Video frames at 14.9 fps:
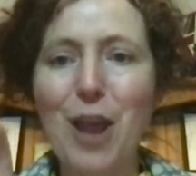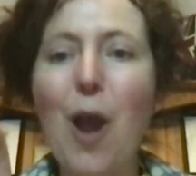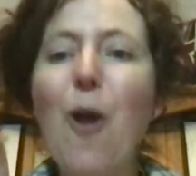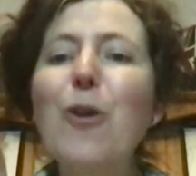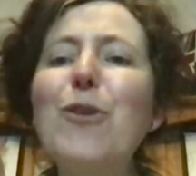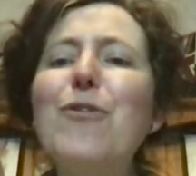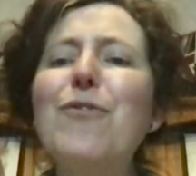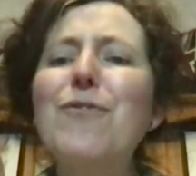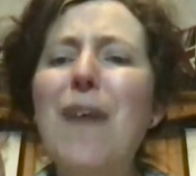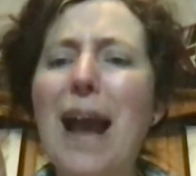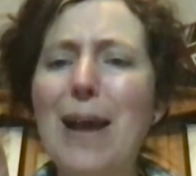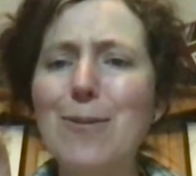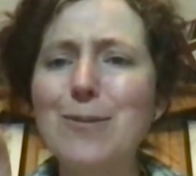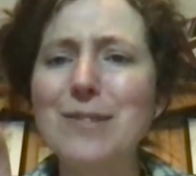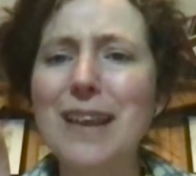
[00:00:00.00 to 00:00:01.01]
Oh, you
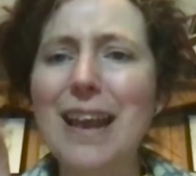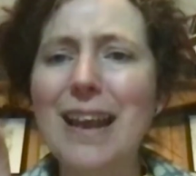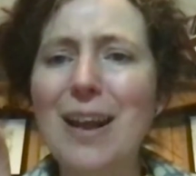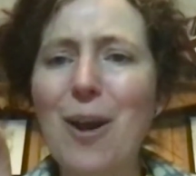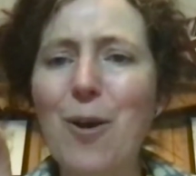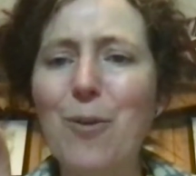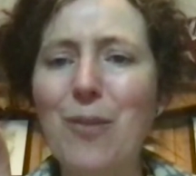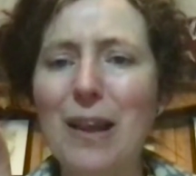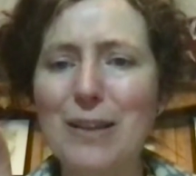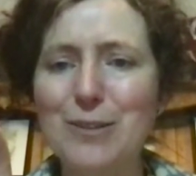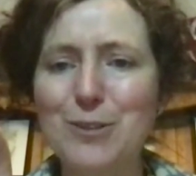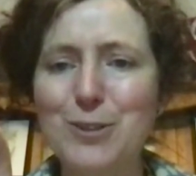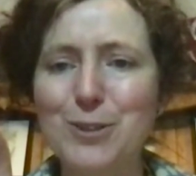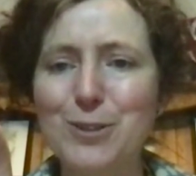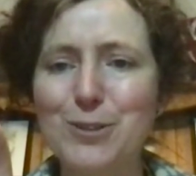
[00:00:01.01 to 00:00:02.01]
found it. Oh, that's
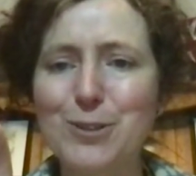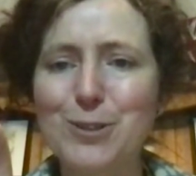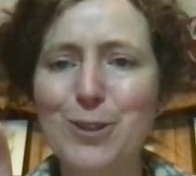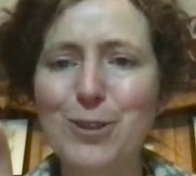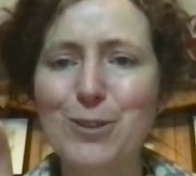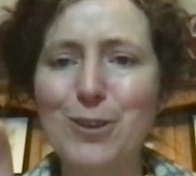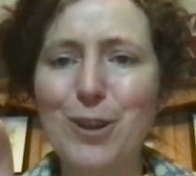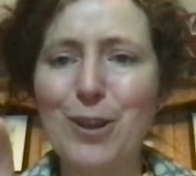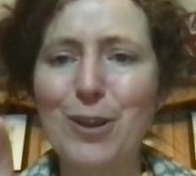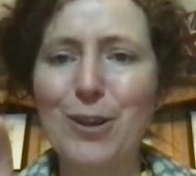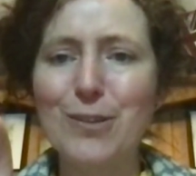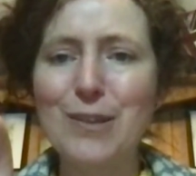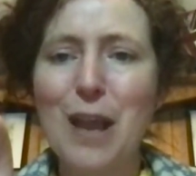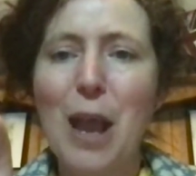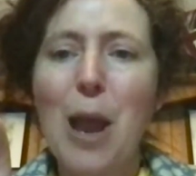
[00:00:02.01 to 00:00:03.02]
good. Good
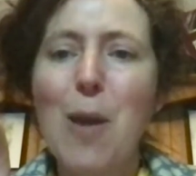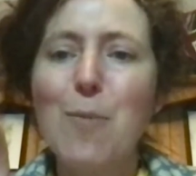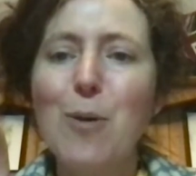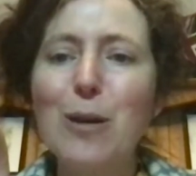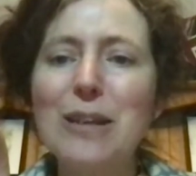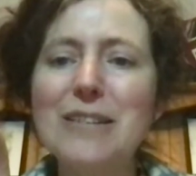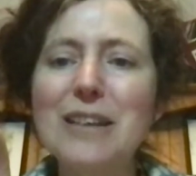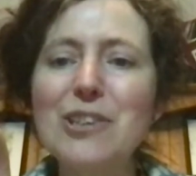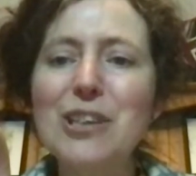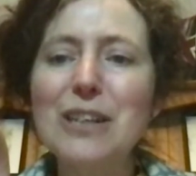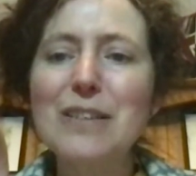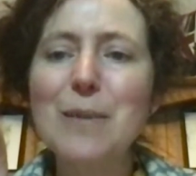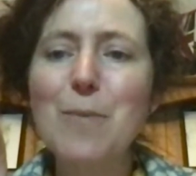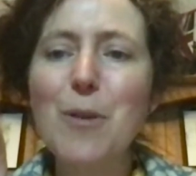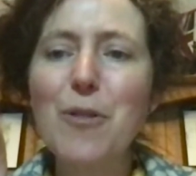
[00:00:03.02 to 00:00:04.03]
news. Pauline says,
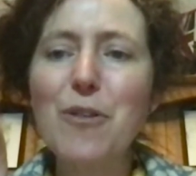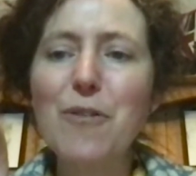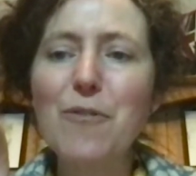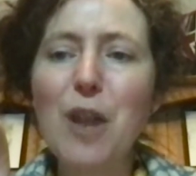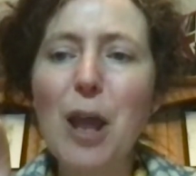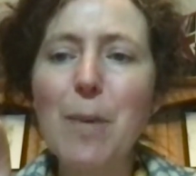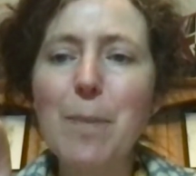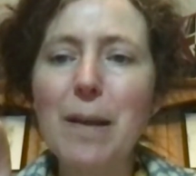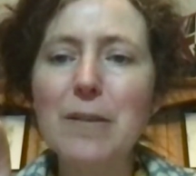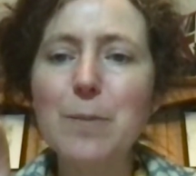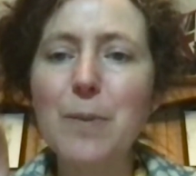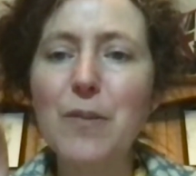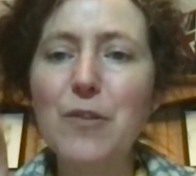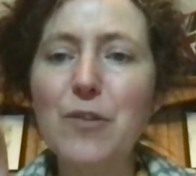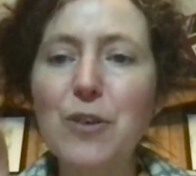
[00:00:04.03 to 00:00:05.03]
yes, the months are flying past,
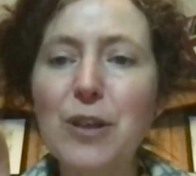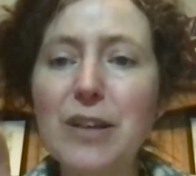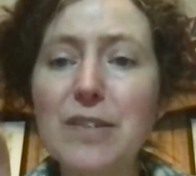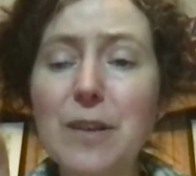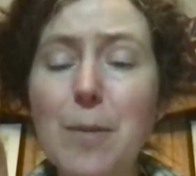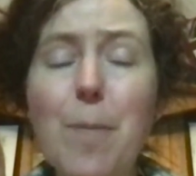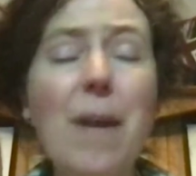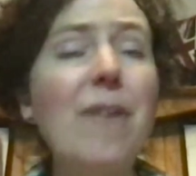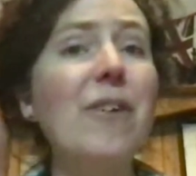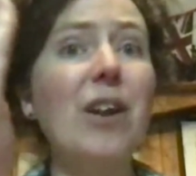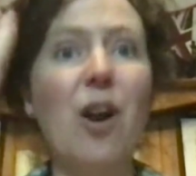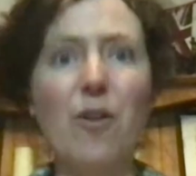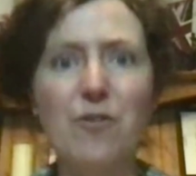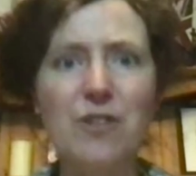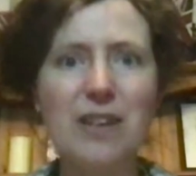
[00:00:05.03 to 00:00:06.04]
but the sun isn't appearing
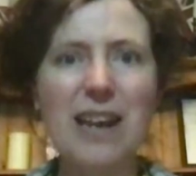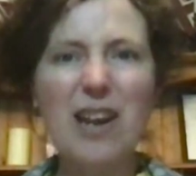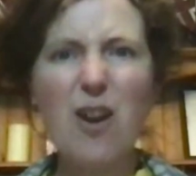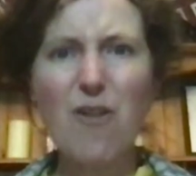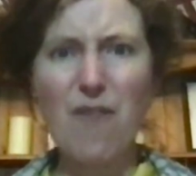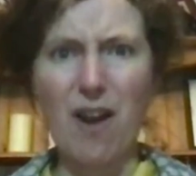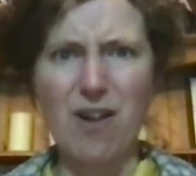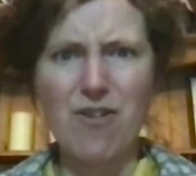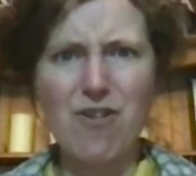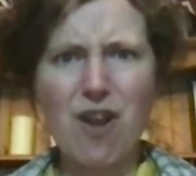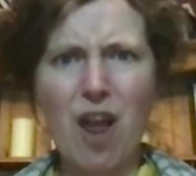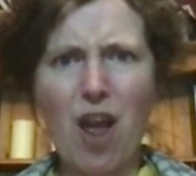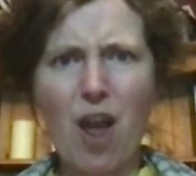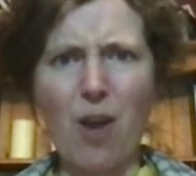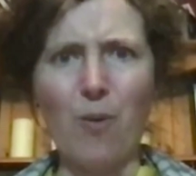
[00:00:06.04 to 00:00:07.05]
often enough. I
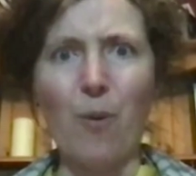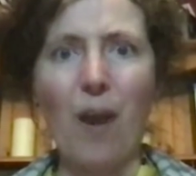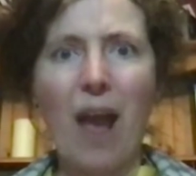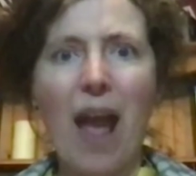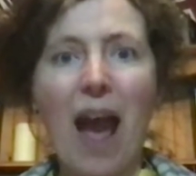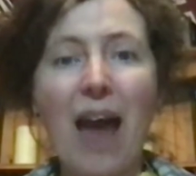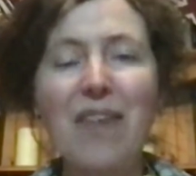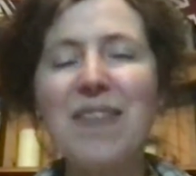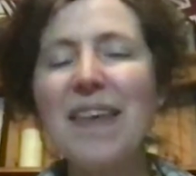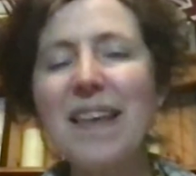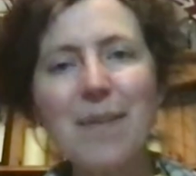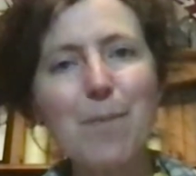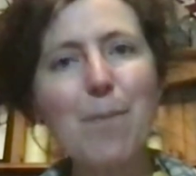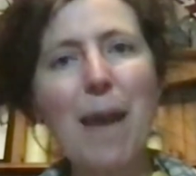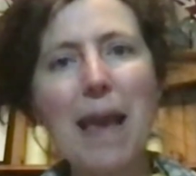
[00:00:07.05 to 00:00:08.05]
know. I
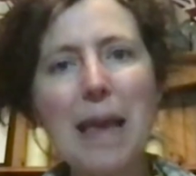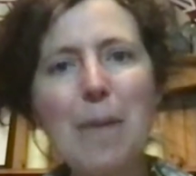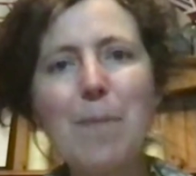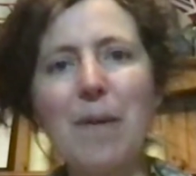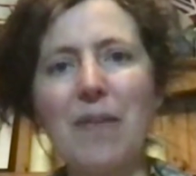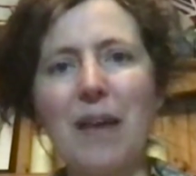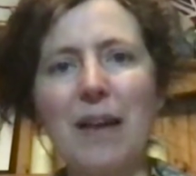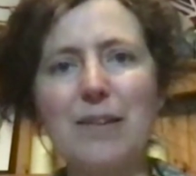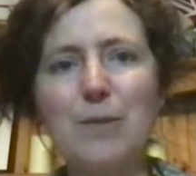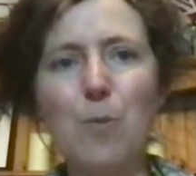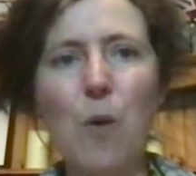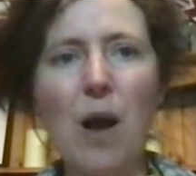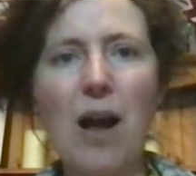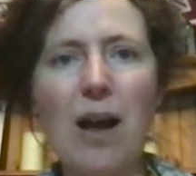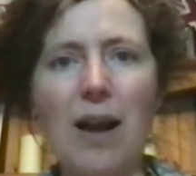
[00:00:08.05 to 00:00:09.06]
think maybe that's
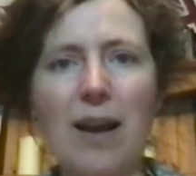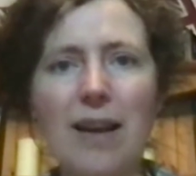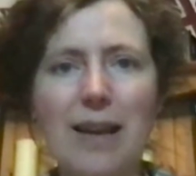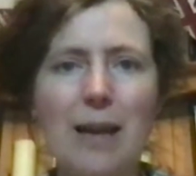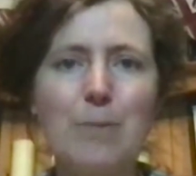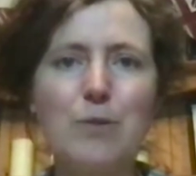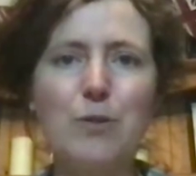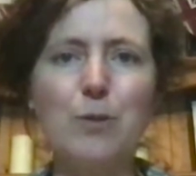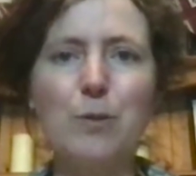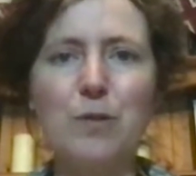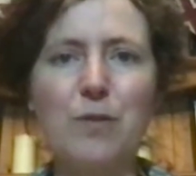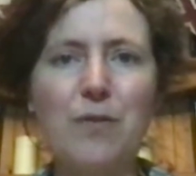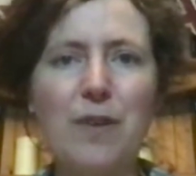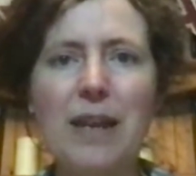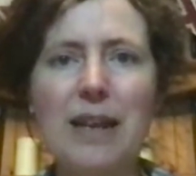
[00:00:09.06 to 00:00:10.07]
why I'm sort
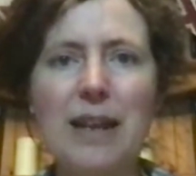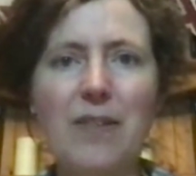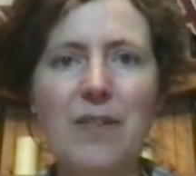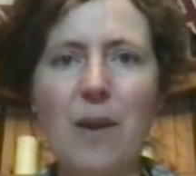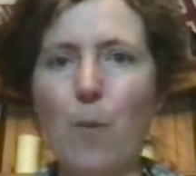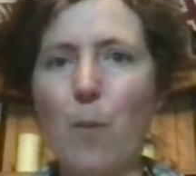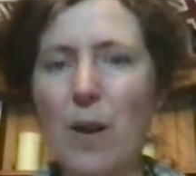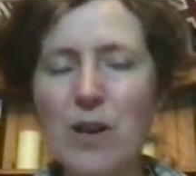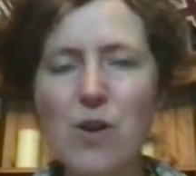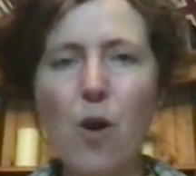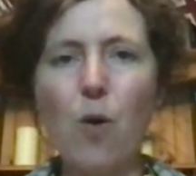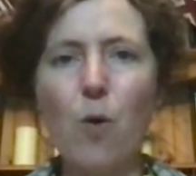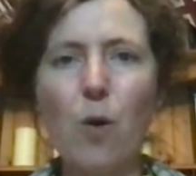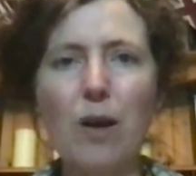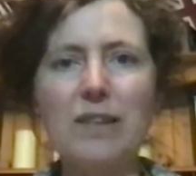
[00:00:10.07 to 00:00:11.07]
of feeling that we're
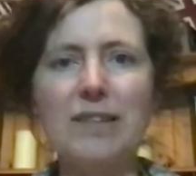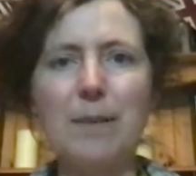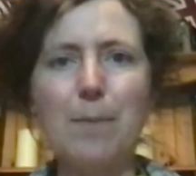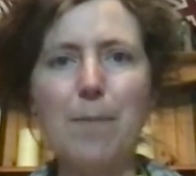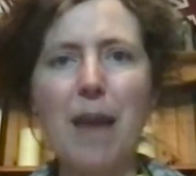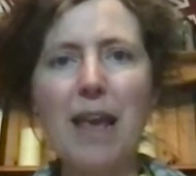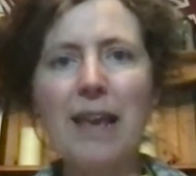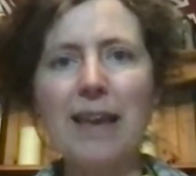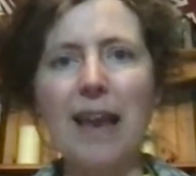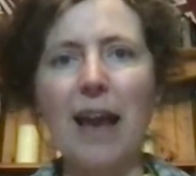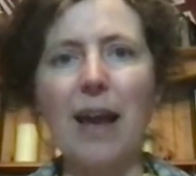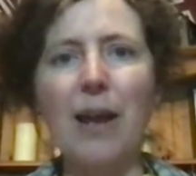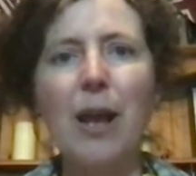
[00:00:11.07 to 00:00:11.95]
not quite in May yet.